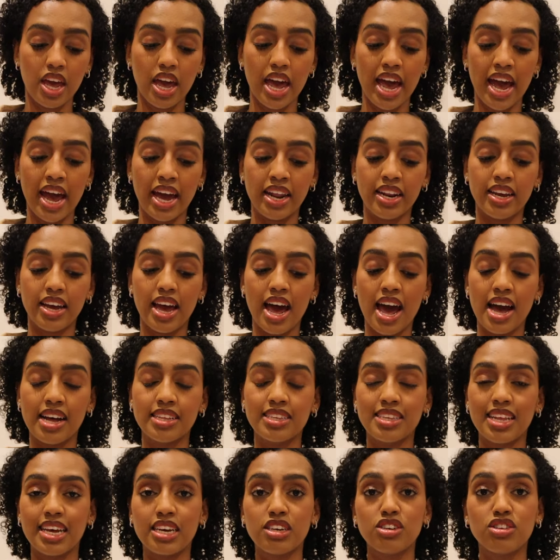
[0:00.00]
and it
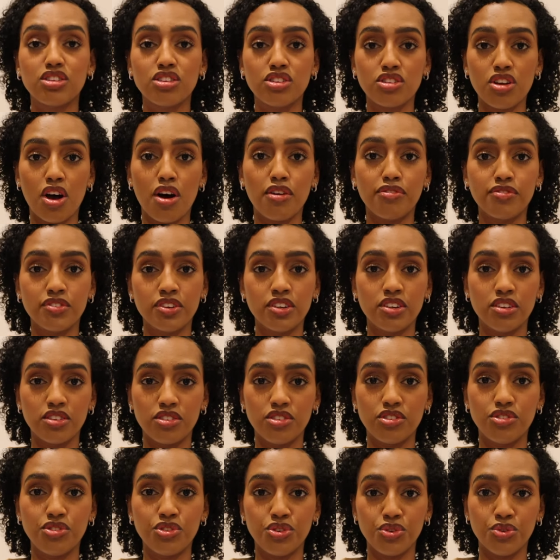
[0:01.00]
adds like a
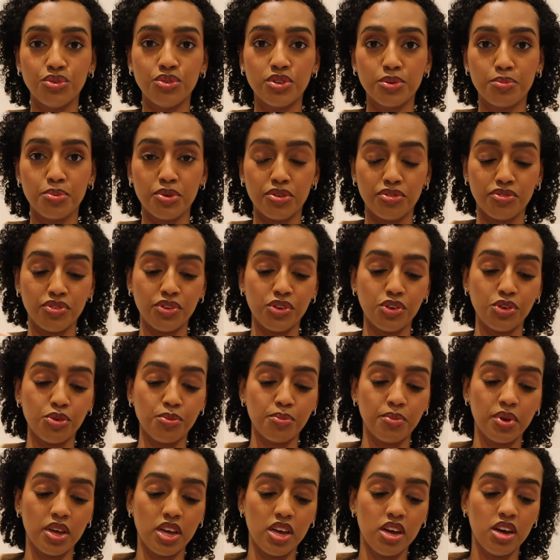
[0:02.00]
softness to the
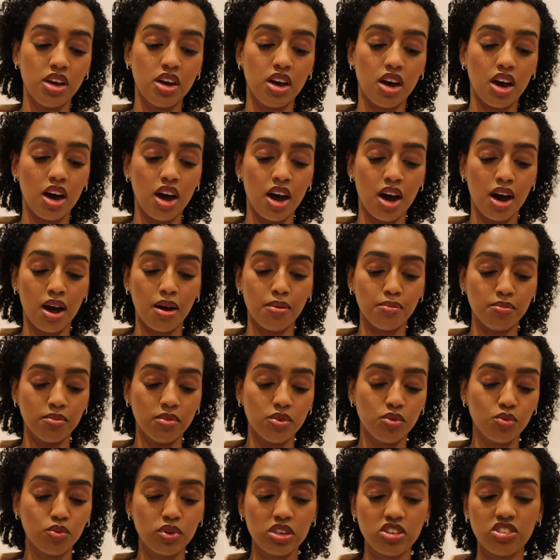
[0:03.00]
perfume,
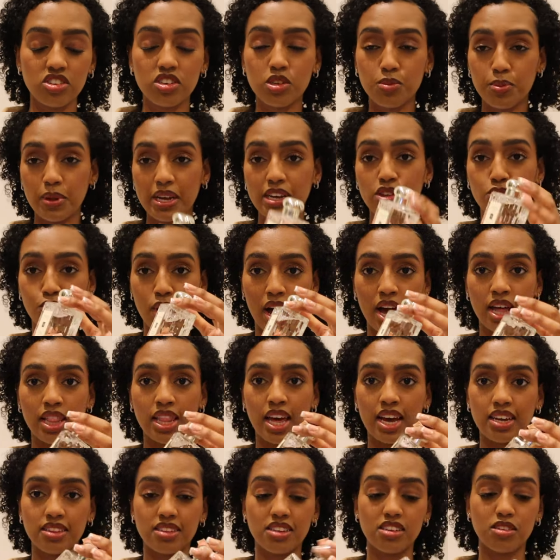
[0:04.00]
which explains why I
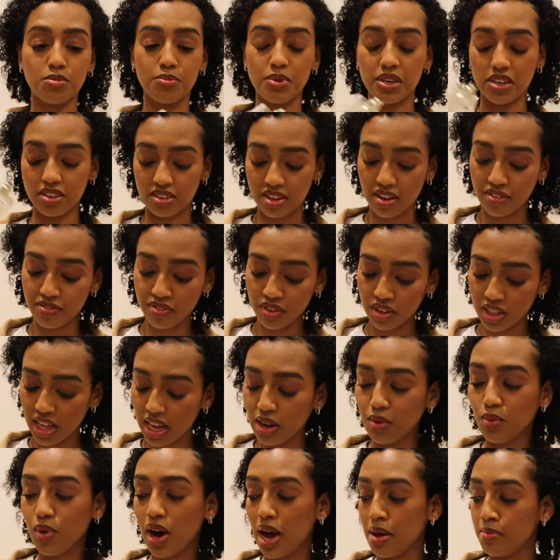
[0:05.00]
like this, because I feel
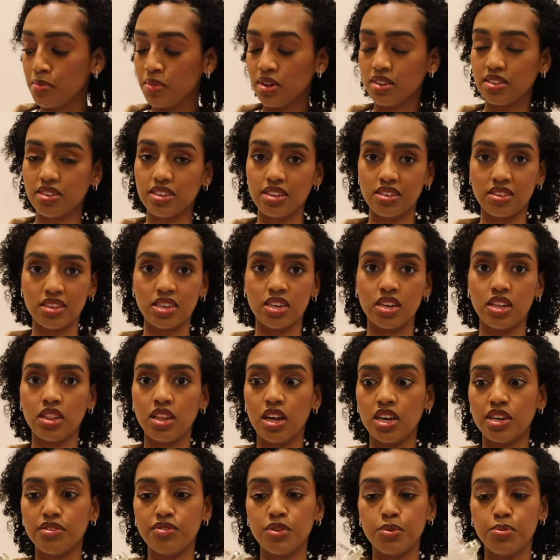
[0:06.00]
like white musk is in a
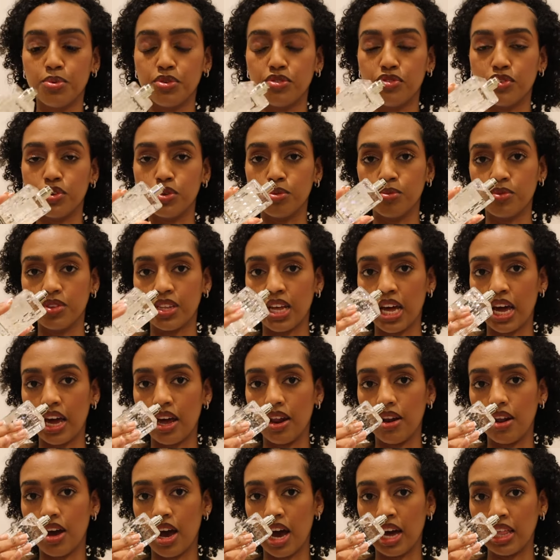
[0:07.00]
lot of the perfumes
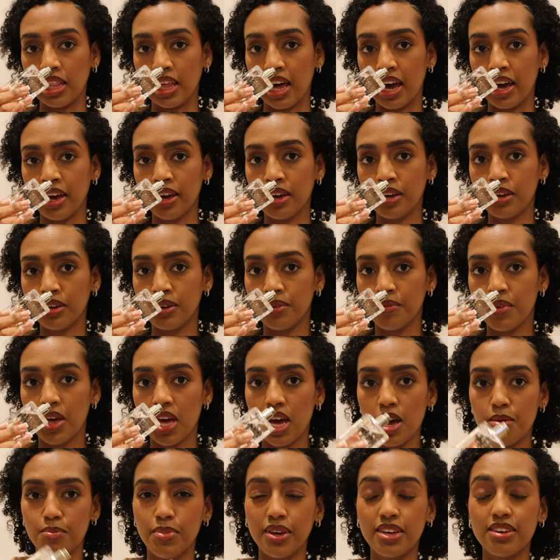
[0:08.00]
that I like,
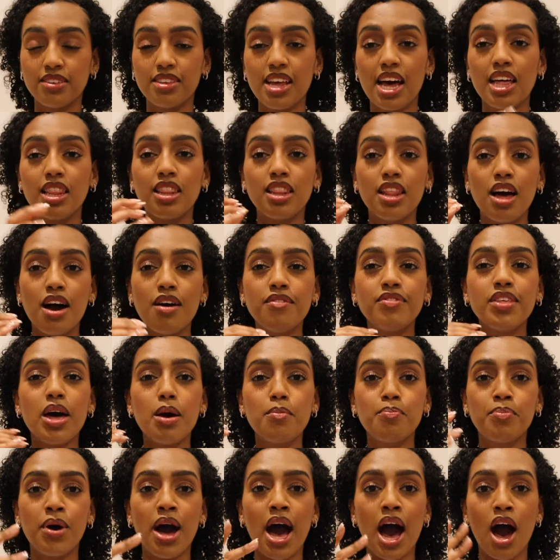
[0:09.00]
because I love
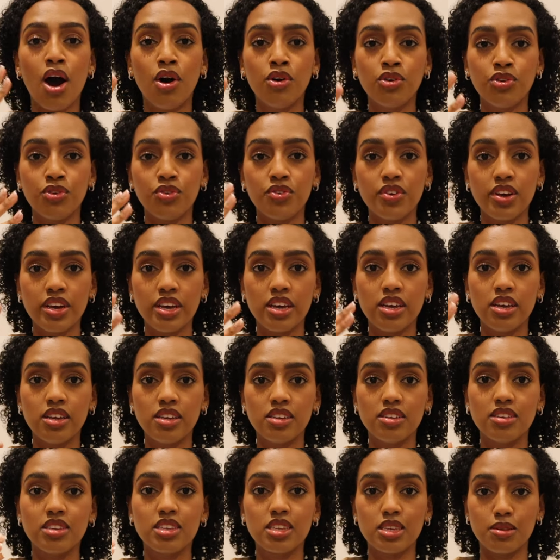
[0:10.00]
that
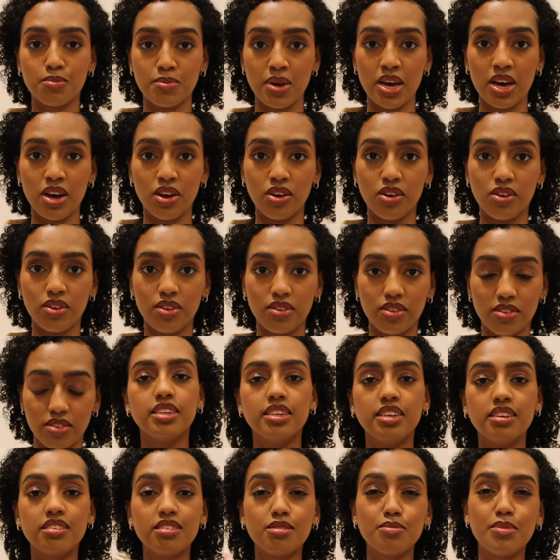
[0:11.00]
powdery smell.
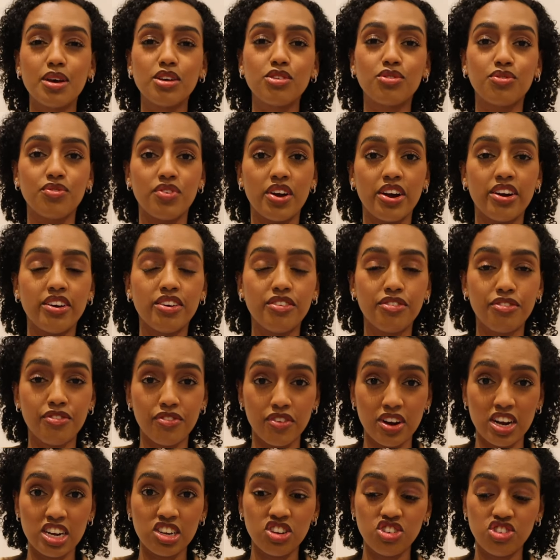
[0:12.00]
This smells very
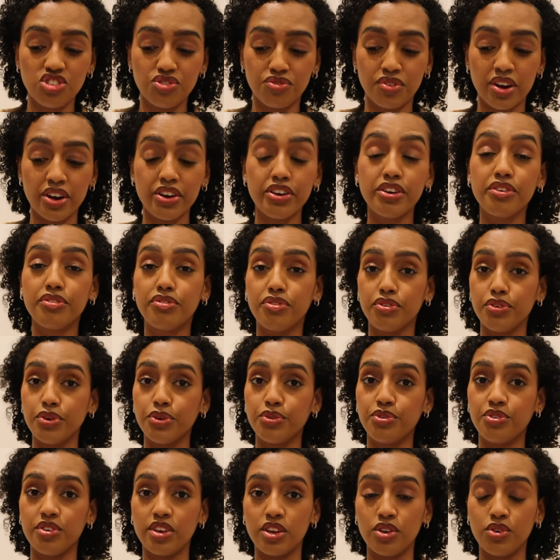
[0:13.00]
fresh, very
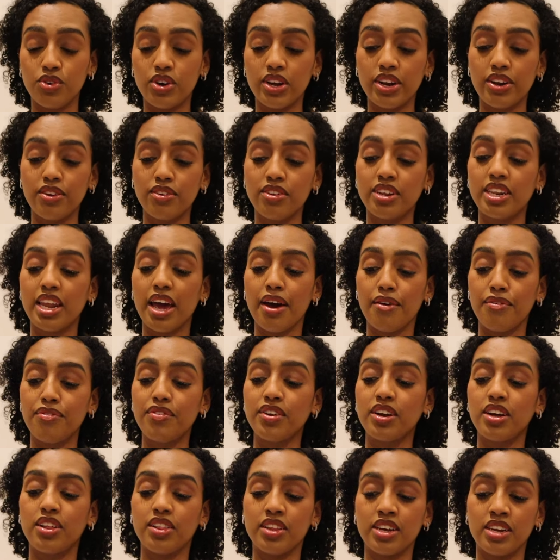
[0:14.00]
fruity. You can
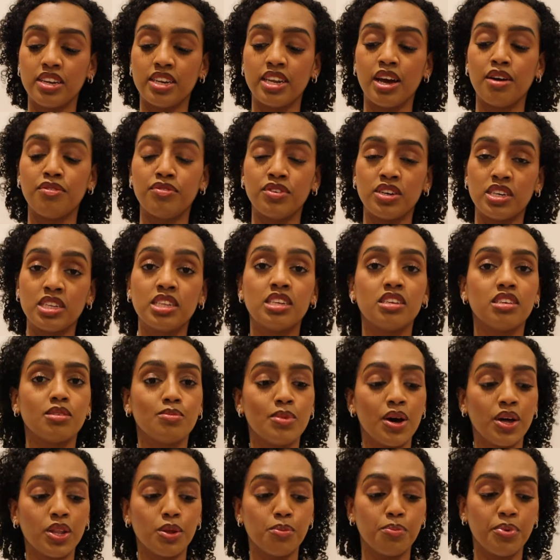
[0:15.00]
definitely
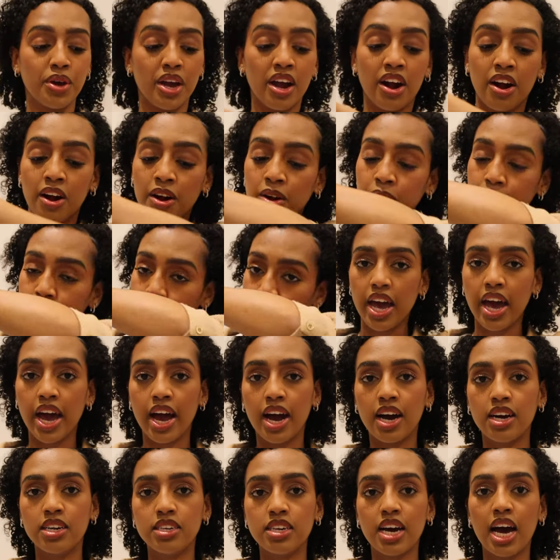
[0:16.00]
smell the pear.
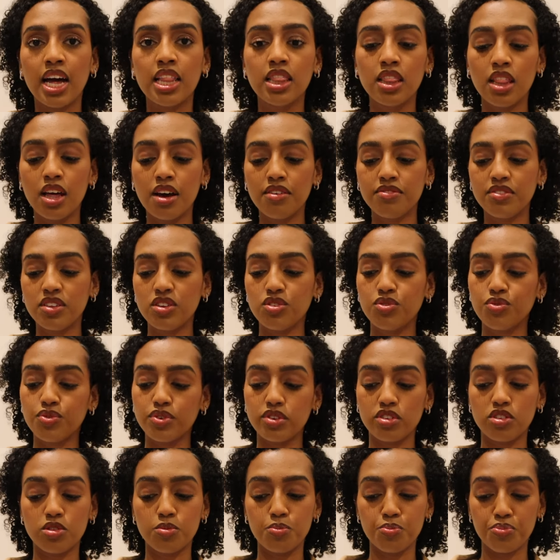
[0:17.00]
And I love this
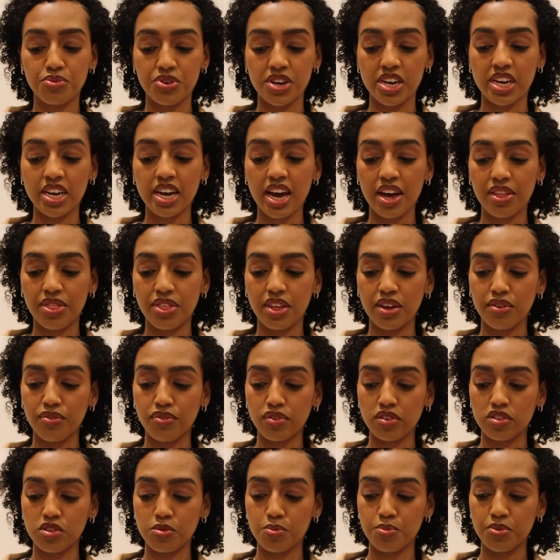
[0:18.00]
for spring. I think
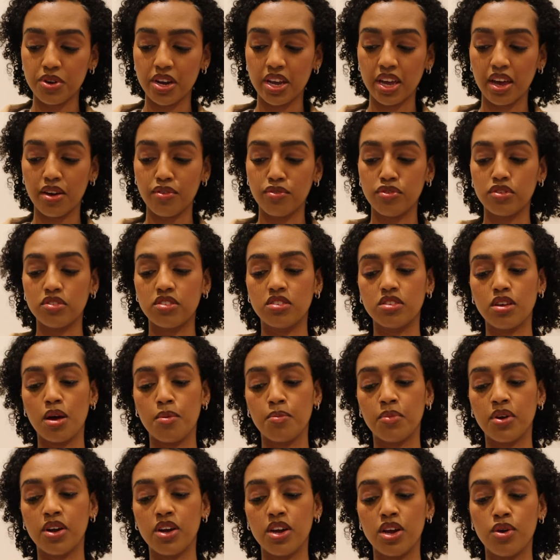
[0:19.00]
for spring and for
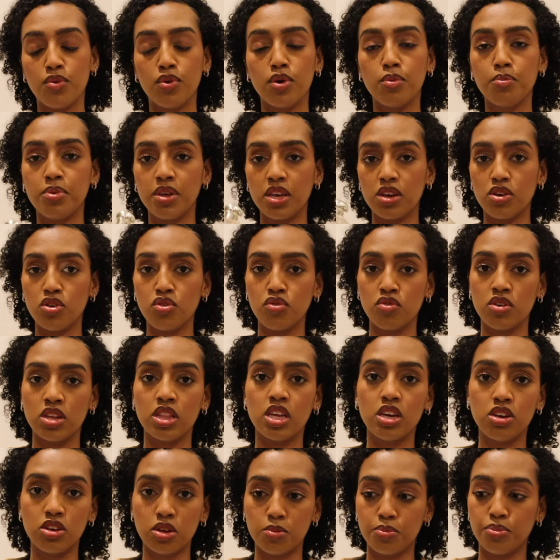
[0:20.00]
summer, it will be a
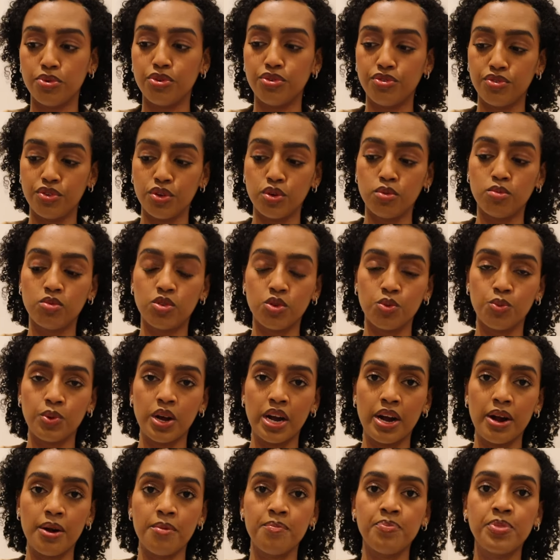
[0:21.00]
really good perfume to
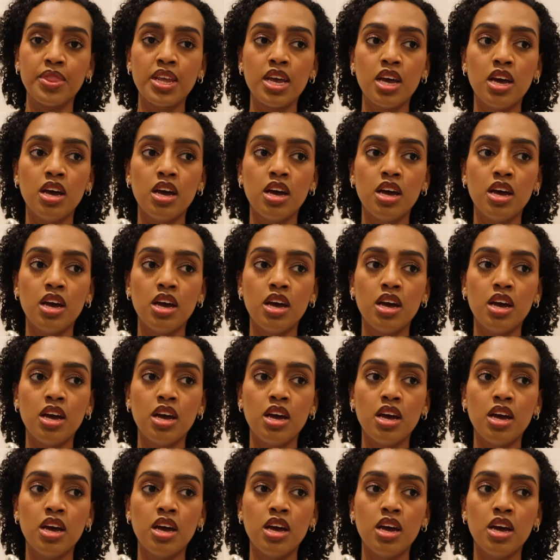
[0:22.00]
wear.